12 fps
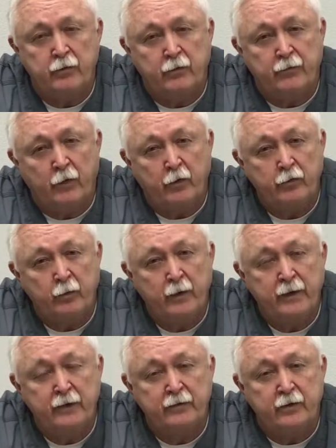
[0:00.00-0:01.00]
The first
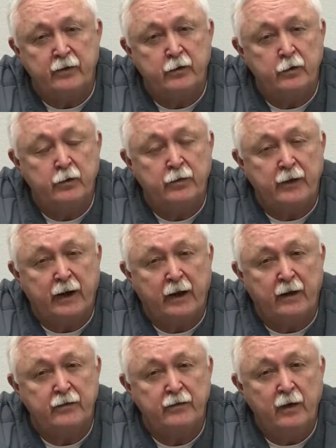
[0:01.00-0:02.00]
one is a tooth that
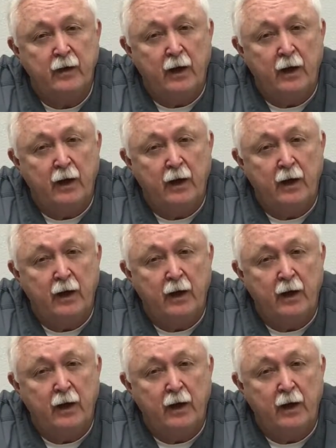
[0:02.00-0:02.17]
has